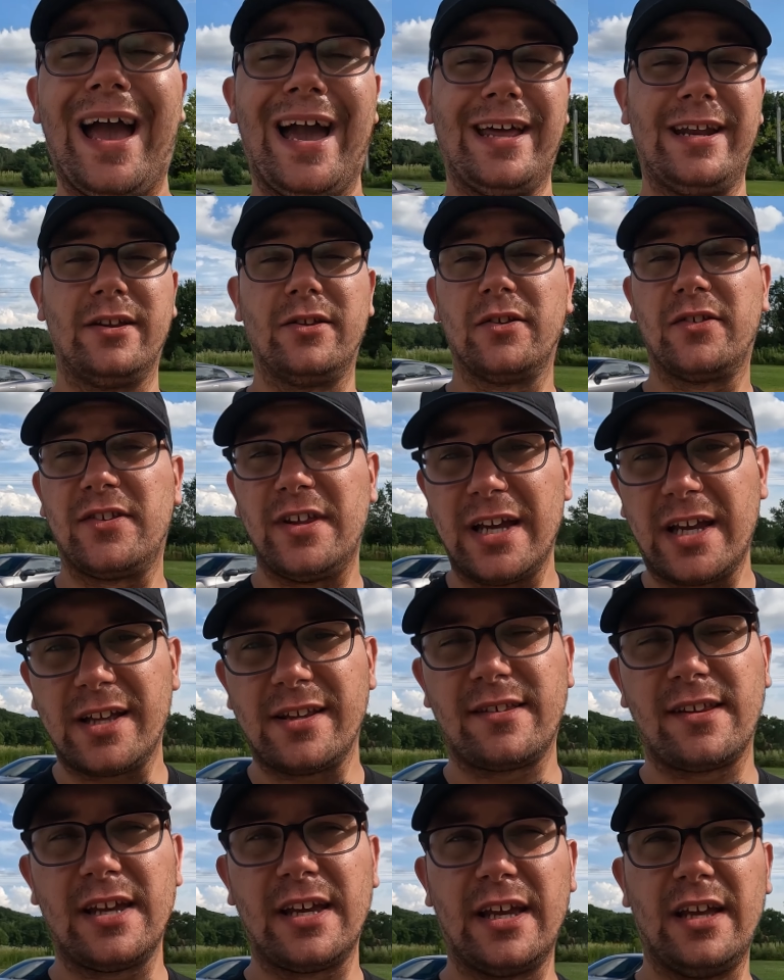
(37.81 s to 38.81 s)
And then the
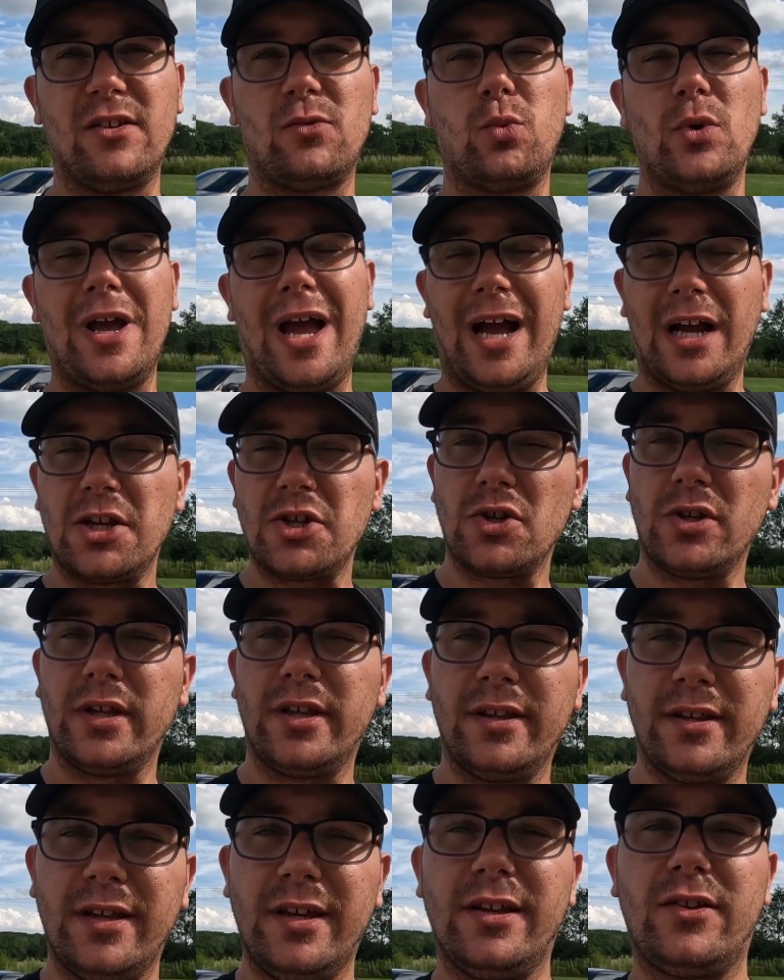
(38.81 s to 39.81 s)
second thing is, we
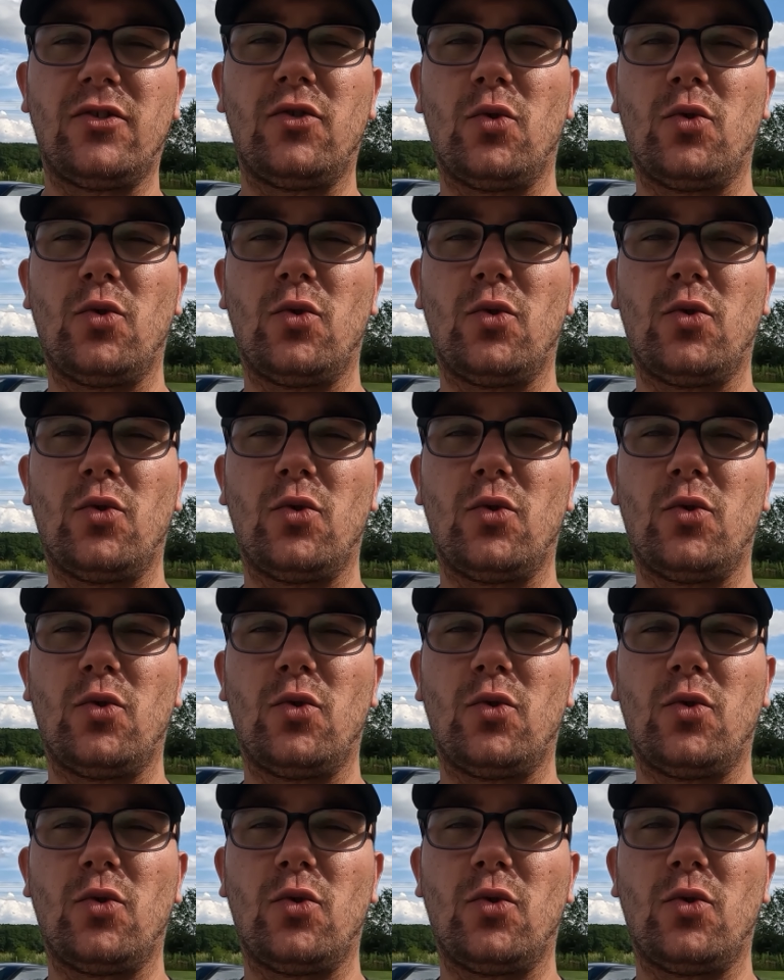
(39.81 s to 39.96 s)
actually need